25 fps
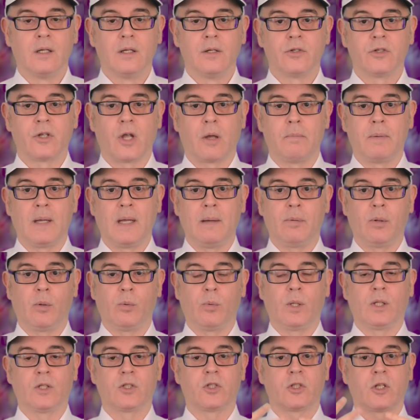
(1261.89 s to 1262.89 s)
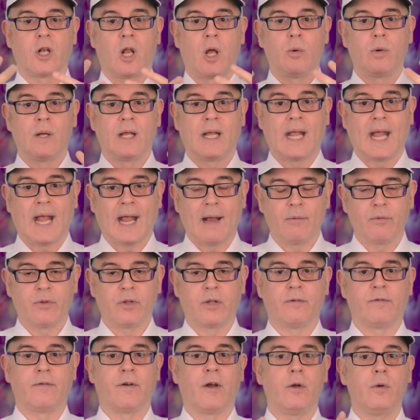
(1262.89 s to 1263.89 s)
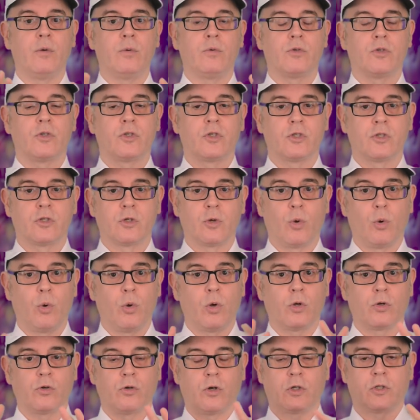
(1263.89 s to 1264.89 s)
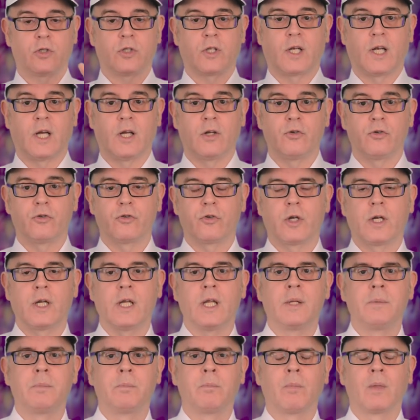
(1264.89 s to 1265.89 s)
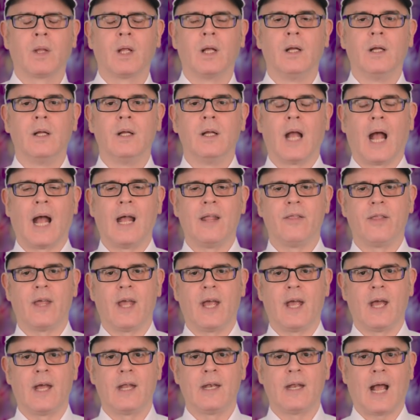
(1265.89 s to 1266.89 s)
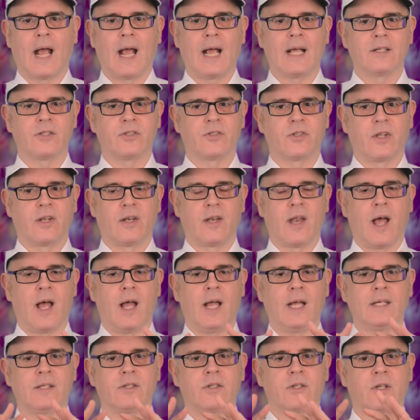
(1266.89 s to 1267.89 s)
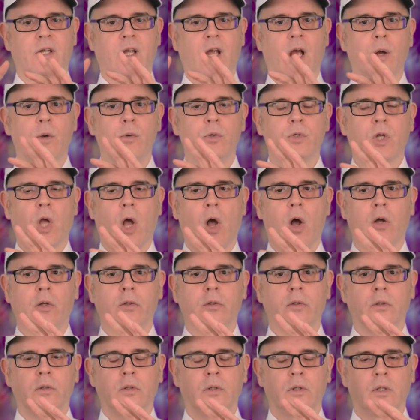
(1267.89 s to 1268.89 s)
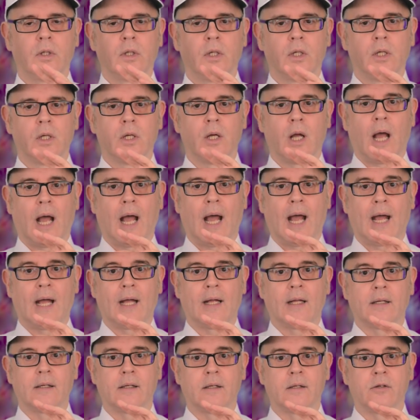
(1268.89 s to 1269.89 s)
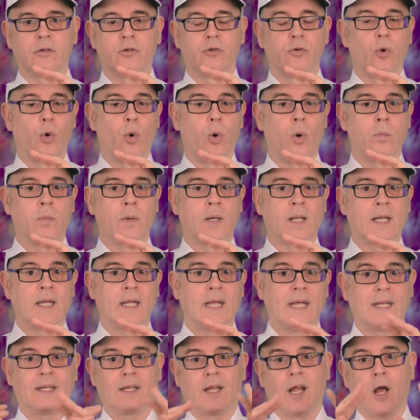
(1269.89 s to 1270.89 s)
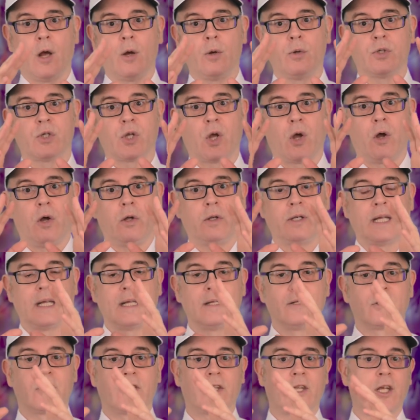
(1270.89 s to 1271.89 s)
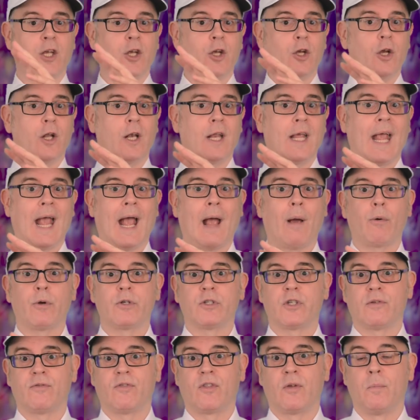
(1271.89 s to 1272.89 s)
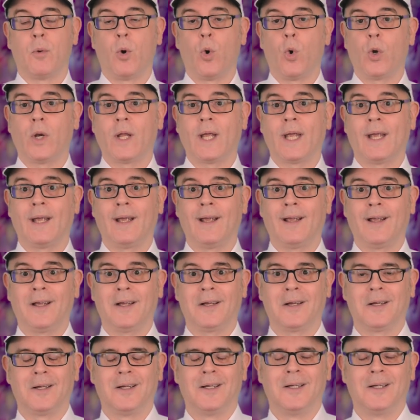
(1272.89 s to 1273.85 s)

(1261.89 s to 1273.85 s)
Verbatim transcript: So people will slowly count the votes all across the country, and then as the night goes on, and normally it goes on into the early hours of the morning.